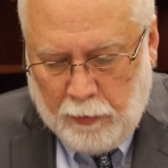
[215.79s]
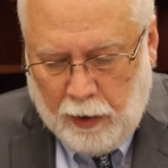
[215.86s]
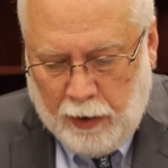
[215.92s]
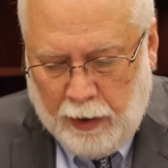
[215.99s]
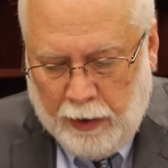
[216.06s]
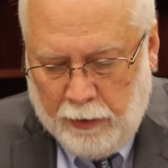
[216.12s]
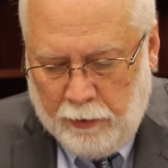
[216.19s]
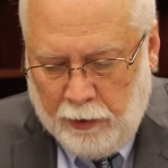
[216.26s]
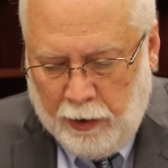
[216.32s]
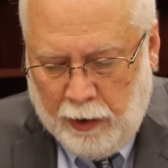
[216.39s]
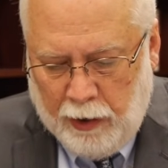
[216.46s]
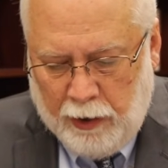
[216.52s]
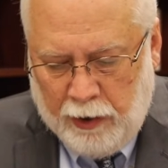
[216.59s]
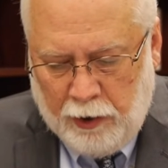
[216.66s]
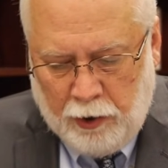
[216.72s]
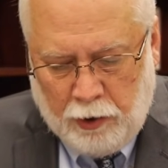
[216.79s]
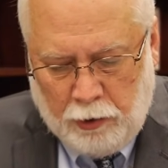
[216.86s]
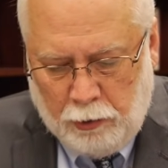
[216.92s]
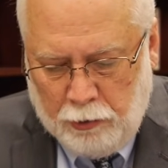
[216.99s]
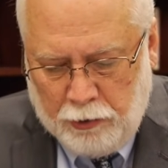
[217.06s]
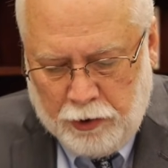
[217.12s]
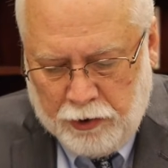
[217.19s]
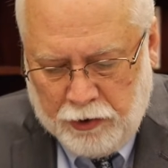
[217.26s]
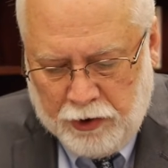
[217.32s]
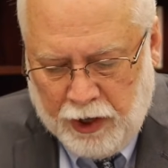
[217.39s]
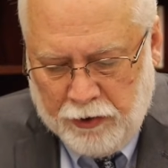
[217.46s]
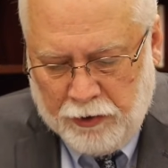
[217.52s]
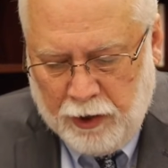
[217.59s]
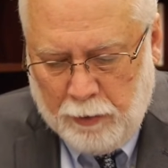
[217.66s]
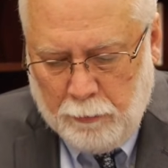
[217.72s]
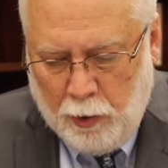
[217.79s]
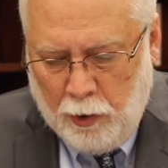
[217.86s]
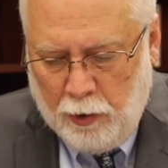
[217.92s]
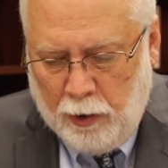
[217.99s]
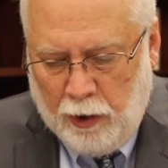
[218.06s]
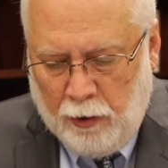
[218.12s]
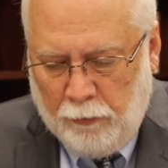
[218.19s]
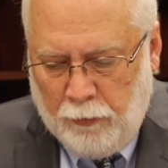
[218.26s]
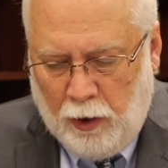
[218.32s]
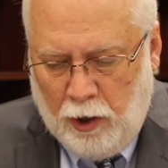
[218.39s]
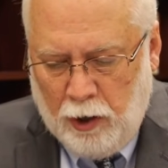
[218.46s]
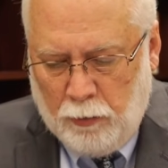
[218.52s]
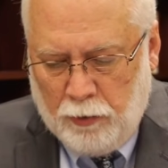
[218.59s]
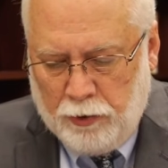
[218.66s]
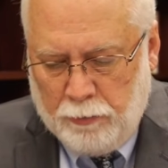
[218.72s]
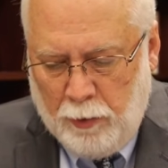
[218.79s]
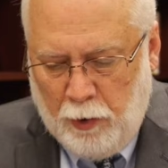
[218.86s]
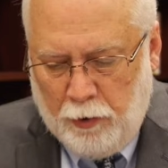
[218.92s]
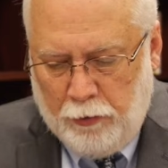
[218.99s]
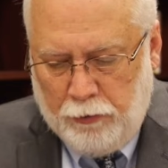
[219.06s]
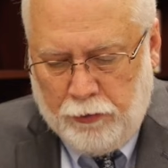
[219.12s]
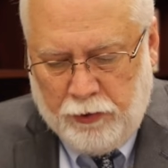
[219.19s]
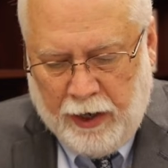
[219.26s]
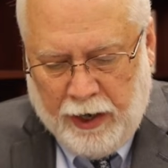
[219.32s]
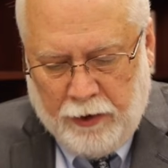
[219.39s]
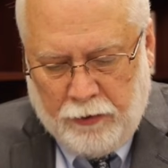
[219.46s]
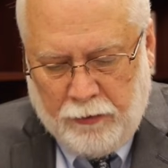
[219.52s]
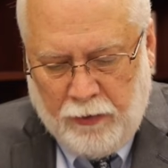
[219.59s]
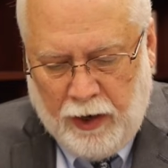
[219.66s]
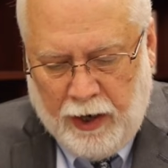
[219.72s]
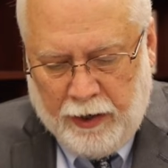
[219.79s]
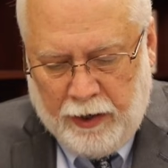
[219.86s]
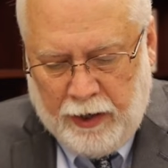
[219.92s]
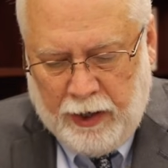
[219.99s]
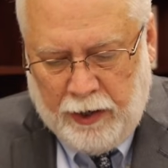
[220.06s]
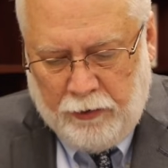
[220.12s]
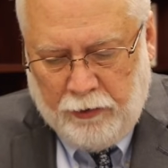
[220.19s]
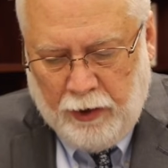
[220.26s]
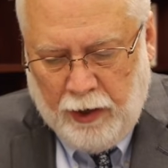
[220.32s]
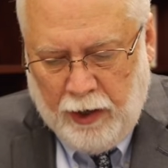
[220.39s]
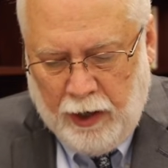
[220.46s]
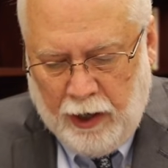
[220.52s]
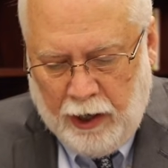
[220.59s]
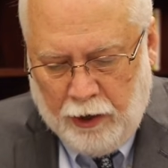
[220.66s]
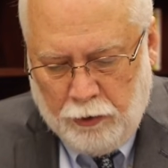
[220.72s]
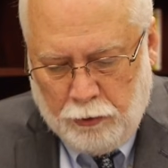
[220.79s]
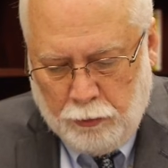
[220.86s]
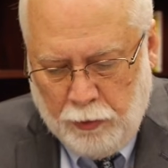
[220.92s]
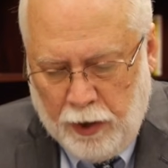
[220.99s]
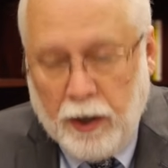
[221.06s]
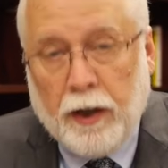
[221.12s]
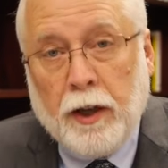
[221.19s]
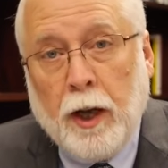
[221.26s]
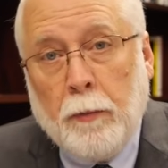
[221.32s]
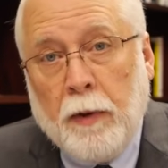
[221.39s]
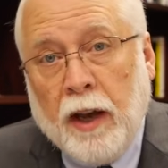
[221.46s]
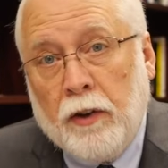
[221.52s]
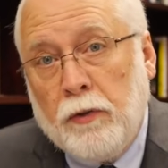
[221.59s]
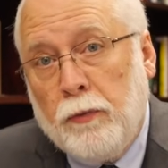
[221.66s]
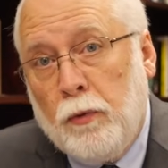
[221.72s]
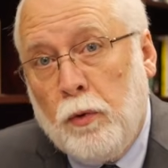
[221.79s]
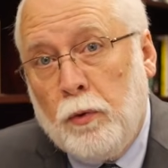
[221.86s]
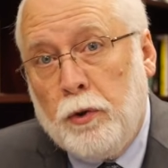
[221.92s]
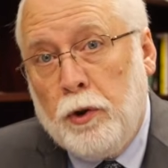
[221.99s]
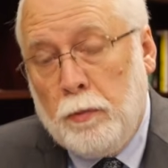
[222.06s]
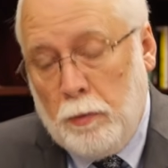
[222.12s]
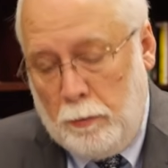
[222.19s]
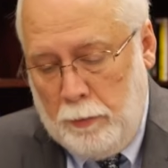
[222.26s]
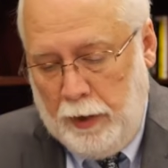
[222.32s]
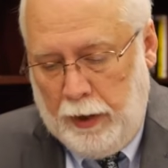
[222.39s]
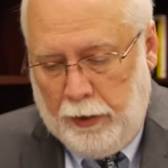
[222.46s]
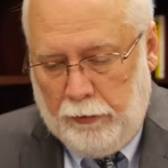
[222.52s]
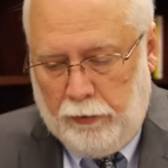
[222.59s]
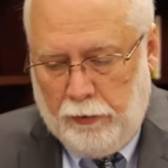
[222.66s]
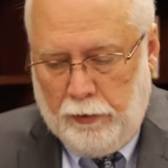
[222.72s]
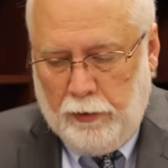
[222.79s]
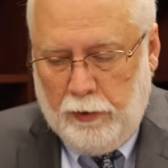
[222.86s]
And it includes assessing followers' motives, satisfying needs, and treating them as full human beings.